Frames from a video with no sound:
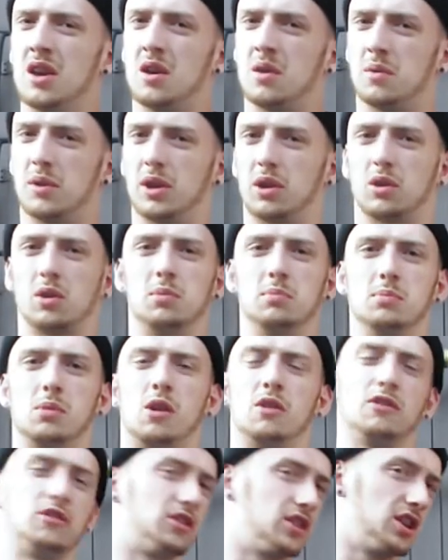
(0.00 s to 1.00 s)
when I come
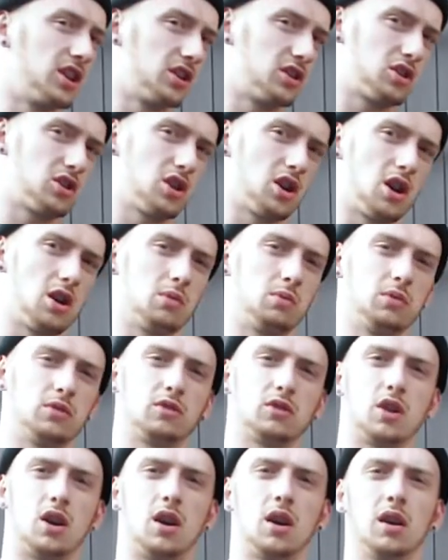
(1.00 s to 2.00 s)
off this show, we've
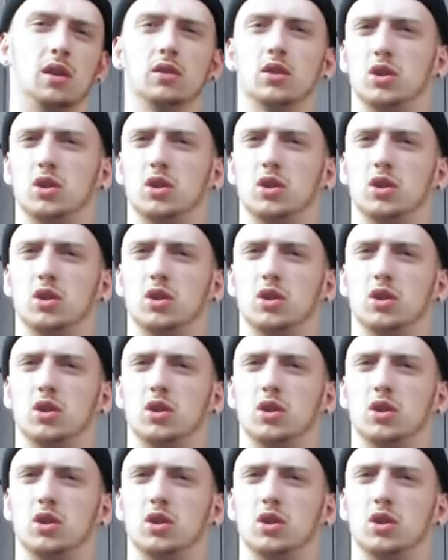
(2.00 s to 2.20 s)
got